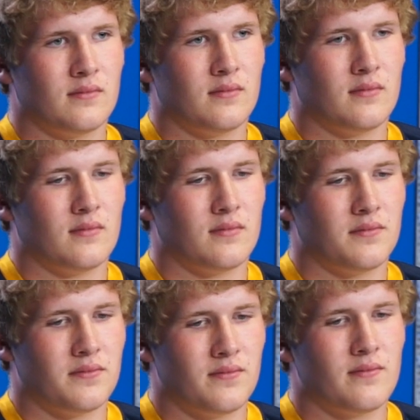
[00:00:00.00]

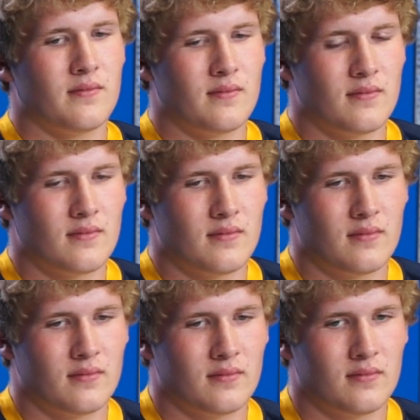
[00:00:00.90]

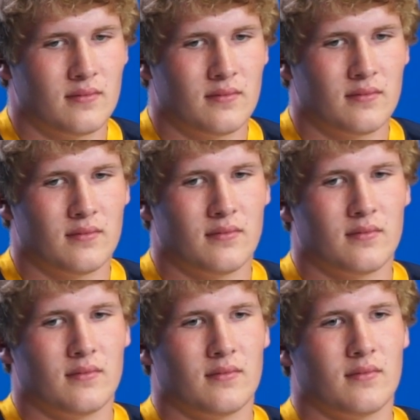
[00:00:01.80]

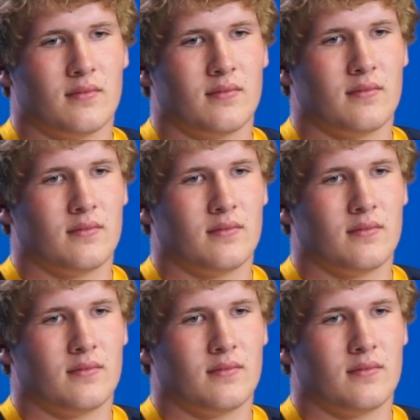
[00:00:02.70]
No words are spoken by the person on screen.